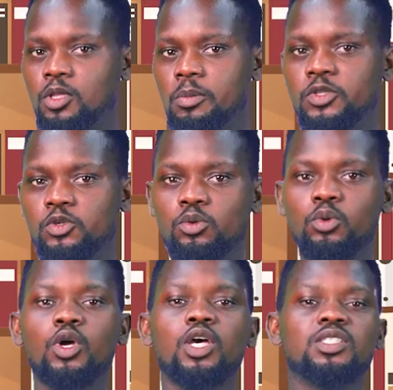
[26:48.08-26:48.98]
Number
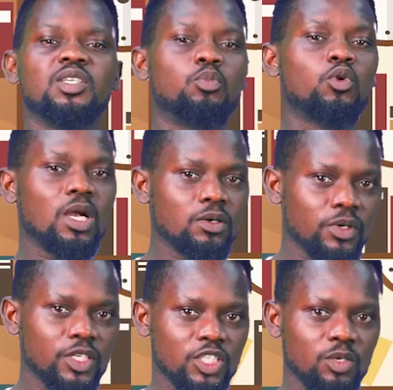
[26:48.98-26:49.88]
2, the Buhari
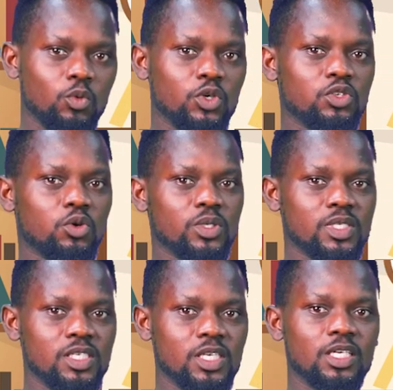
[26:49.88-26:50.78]
regime was
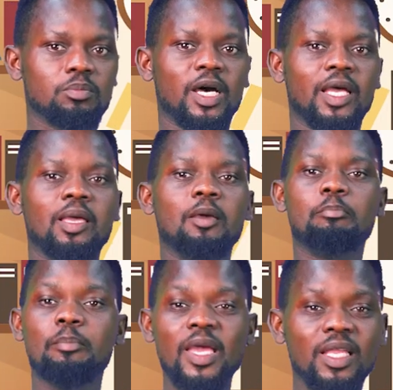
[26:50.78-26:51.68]
considered by
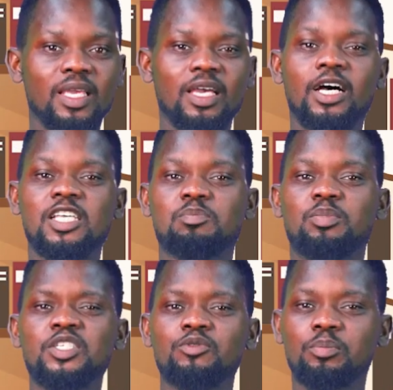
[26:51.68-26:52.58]
many as
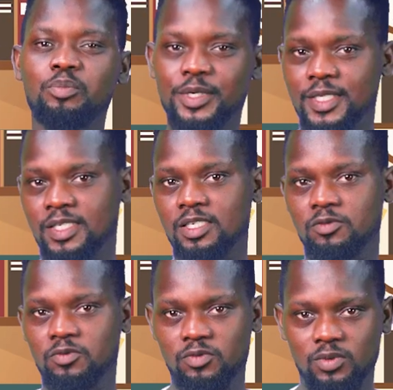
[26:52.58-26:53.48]
being
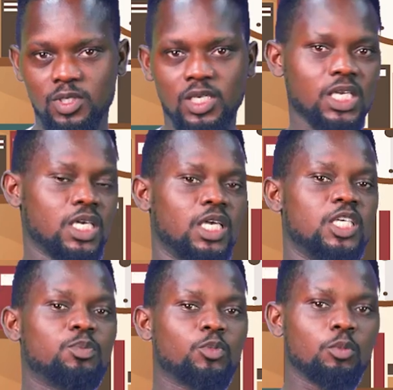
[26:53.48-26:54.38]
repressive.
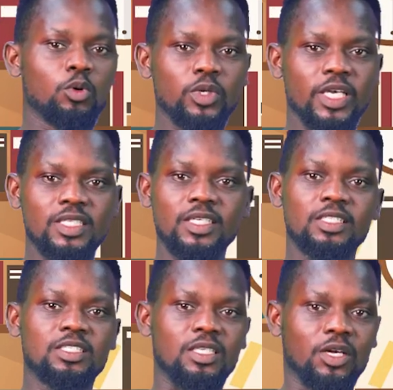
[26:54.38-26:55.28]
It
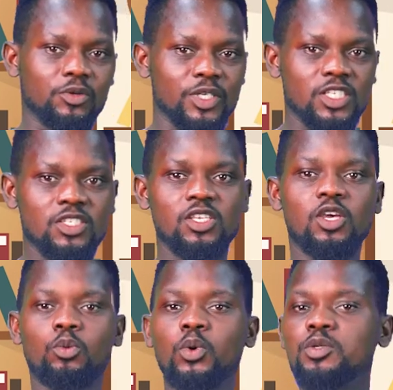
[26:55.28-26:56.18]
promulgated decrees
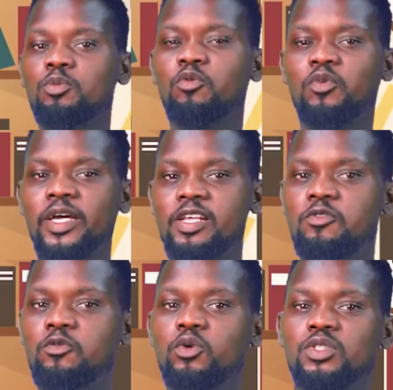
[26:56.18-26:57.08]
which provided
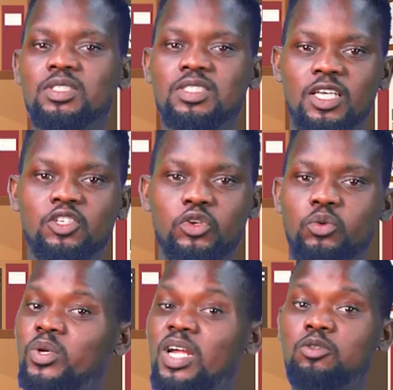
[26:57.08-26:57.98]
for
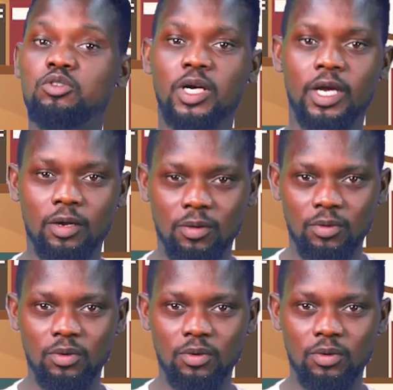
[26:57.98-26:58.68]
detention without trial,